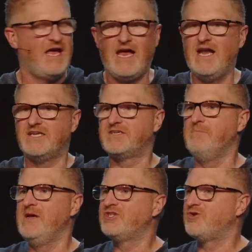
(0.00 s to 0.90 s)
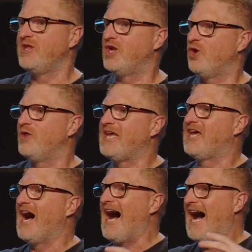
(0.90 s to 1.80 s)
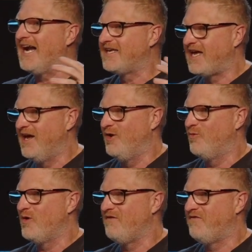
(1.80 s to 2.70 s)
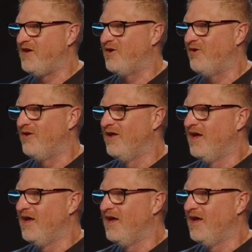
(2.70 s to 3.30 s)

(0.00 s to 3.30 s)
It is a mystery that only God can reveal.